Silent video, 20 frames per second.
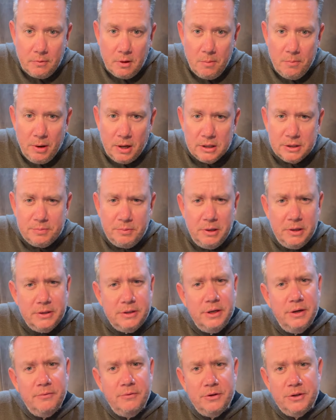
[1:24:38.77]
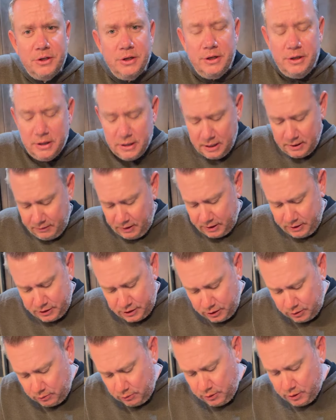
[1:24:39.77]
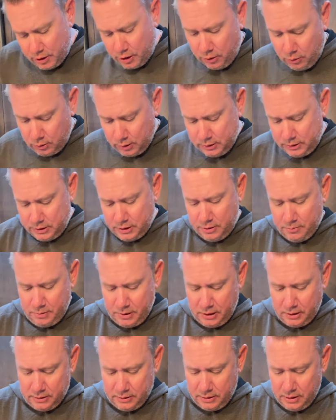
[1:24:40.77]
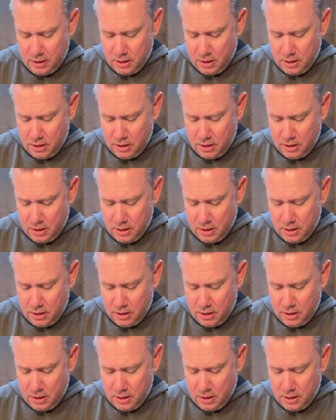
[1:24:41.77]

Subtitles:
Possibly on dinner for Sunday Live? I don't know what's going to be on.